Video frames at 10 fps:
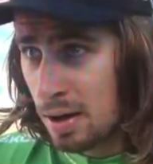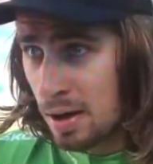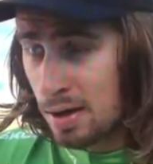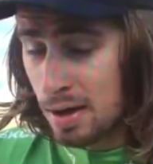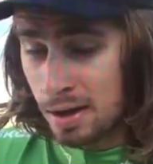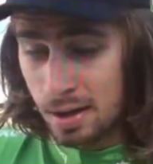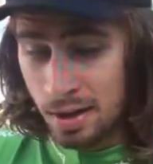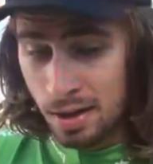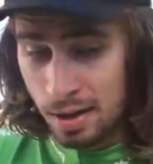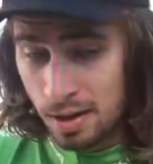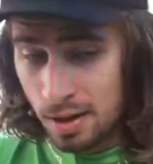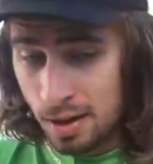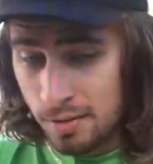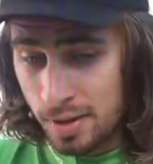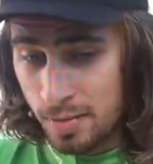And then uh,
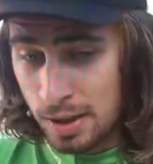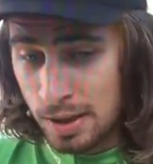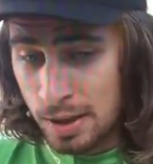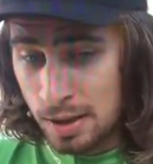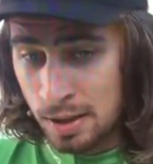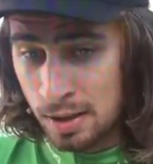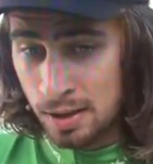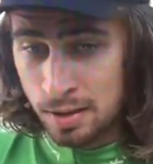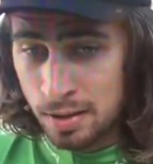everybody